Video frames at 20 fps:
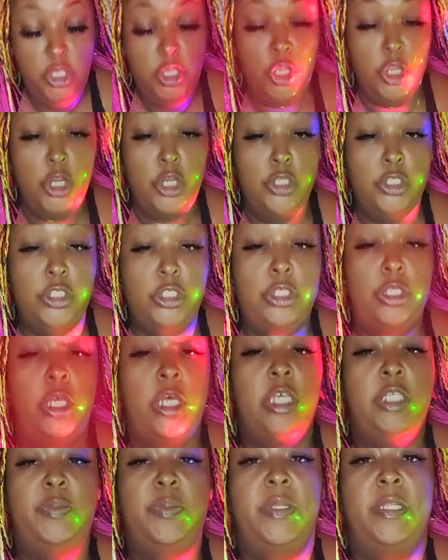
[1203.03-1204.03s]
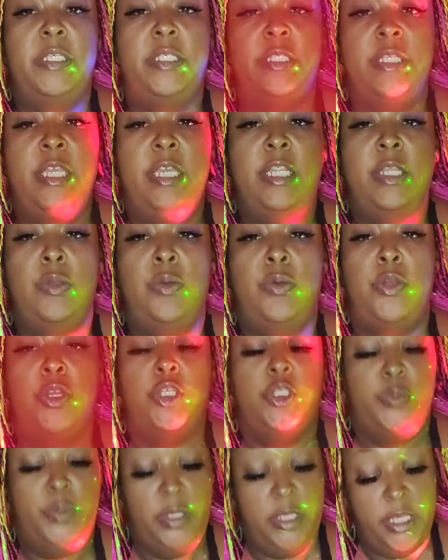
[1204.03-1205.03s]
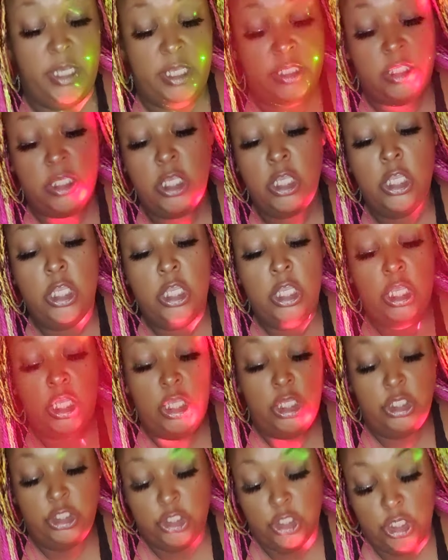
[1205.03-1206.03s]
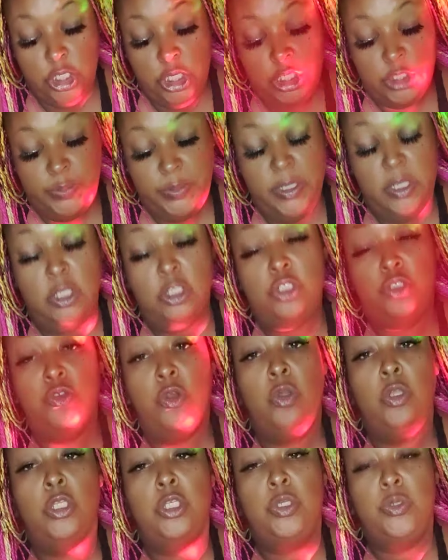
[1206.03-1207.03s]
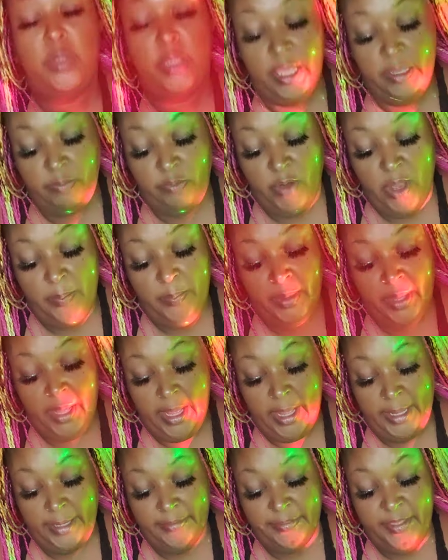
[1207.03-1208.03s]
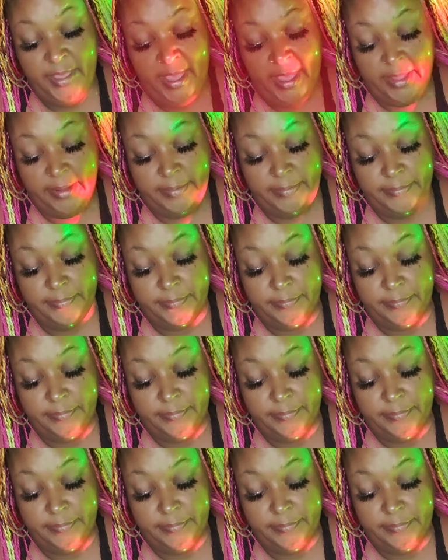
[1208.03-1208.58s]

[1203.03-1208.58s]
Your husband is getting worse because is your husband controlling you came right behind that.